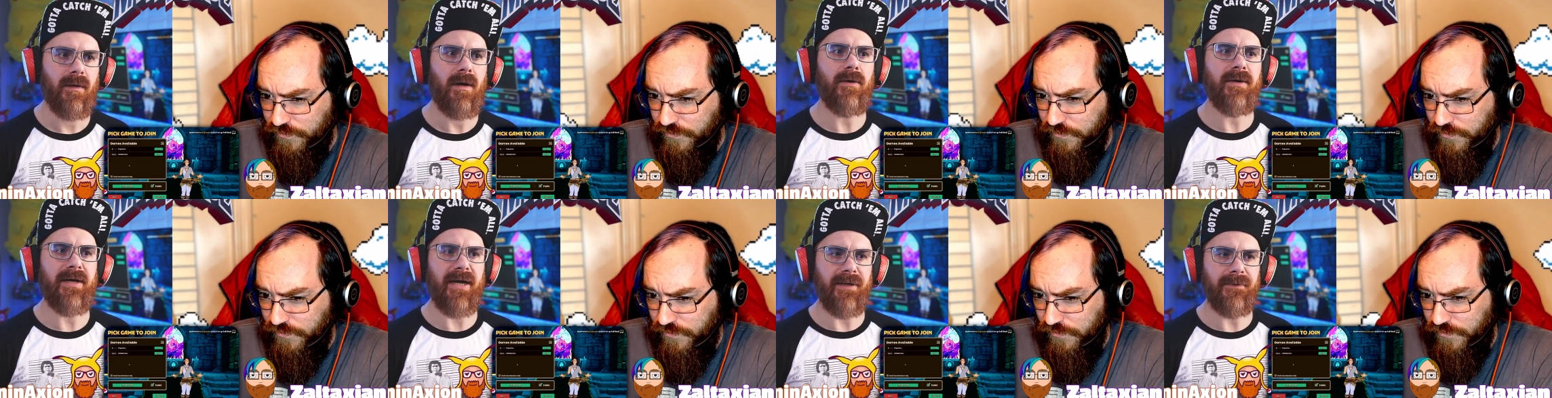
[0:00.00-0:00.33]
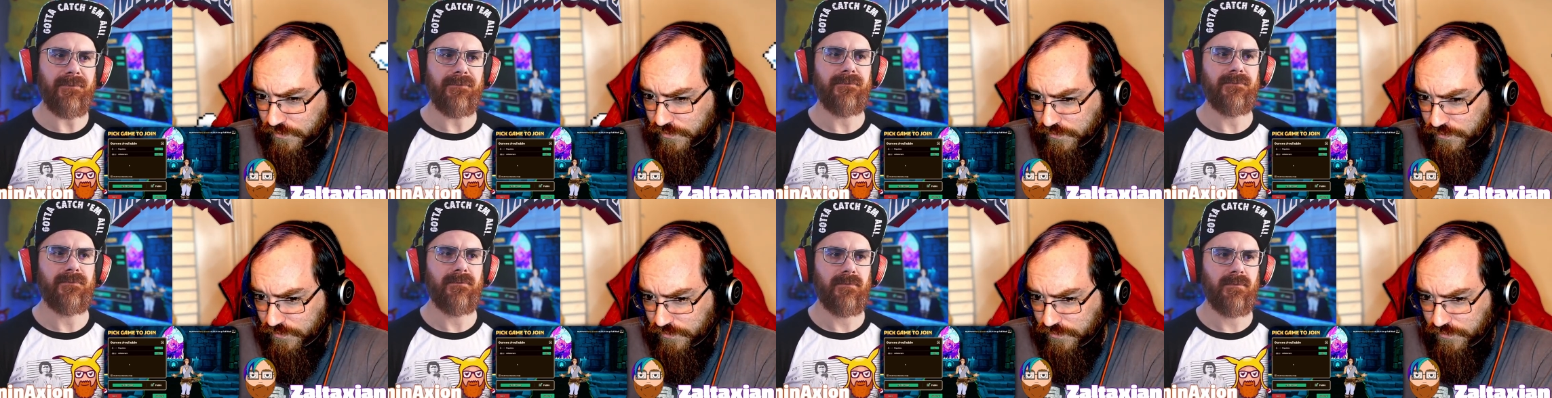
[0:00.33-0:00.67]
Speaker 1: Okay,
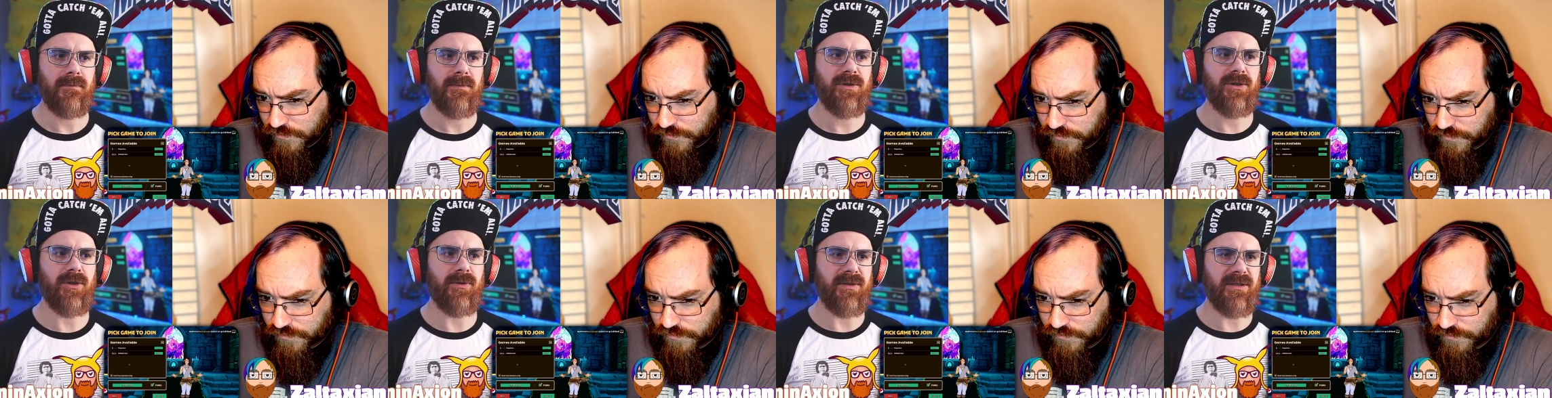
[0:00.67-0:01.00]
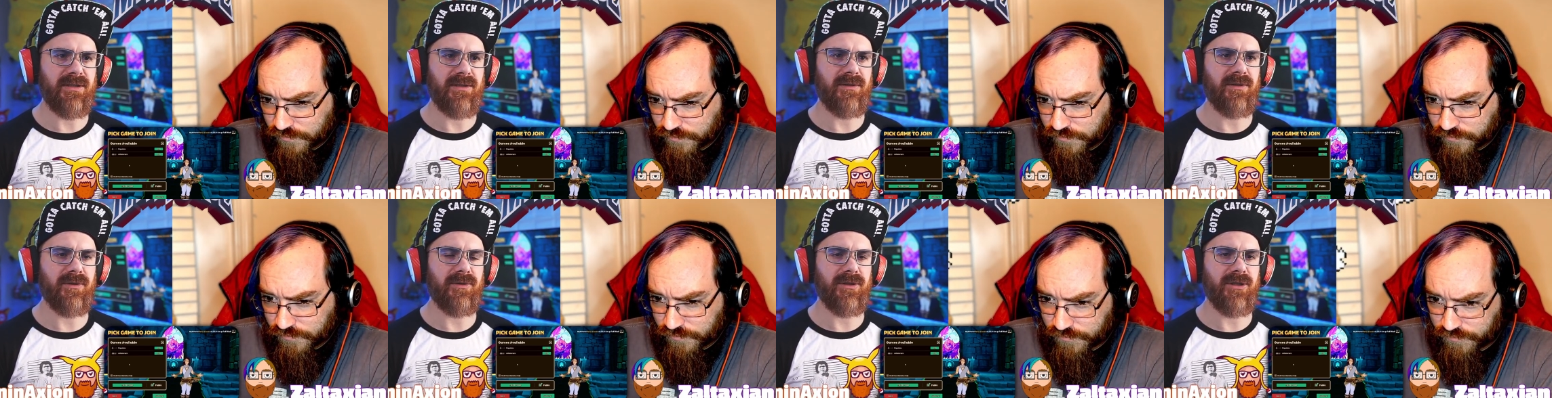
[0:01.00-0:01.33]
so
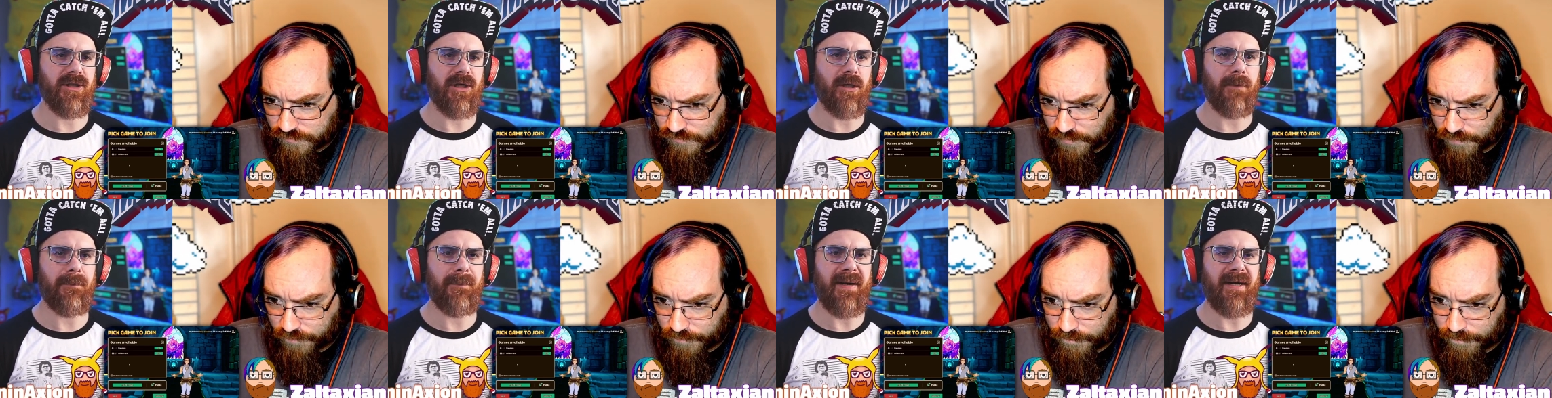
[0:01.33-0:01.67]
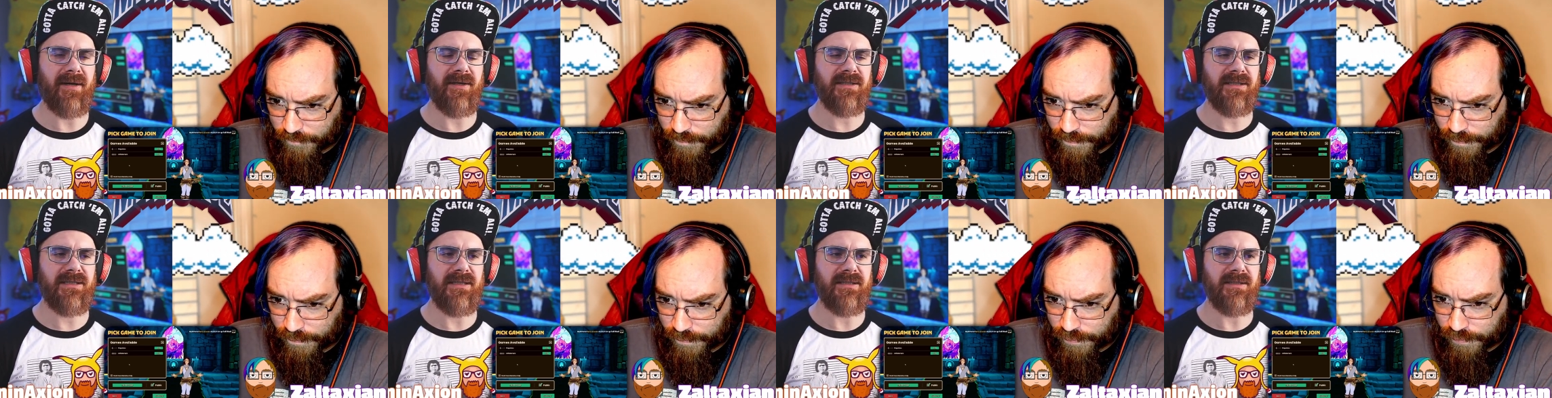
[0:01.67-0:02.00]
it's there's a
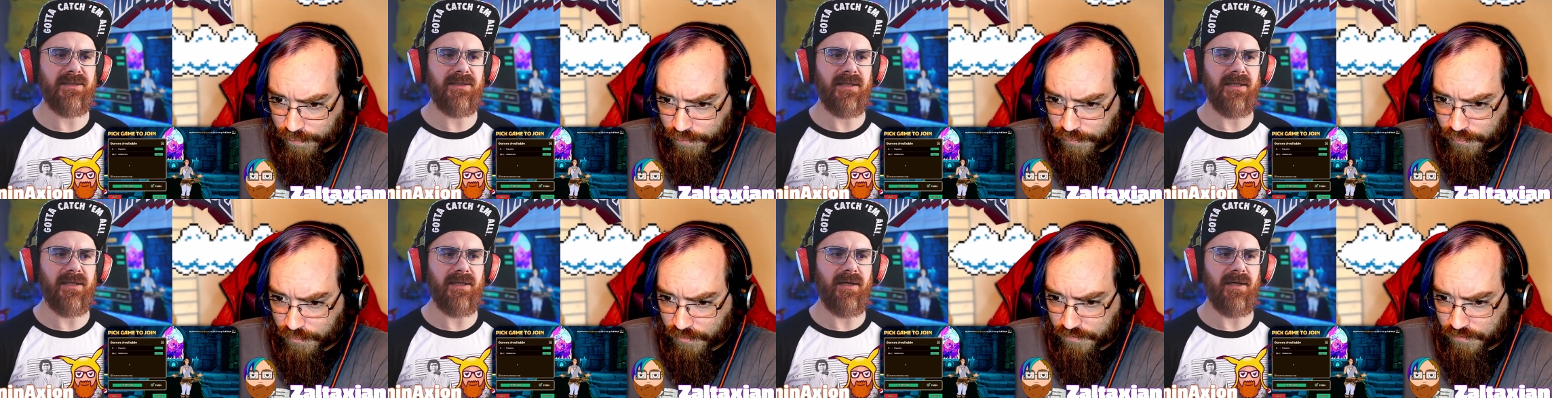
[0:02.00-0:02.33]
comparison to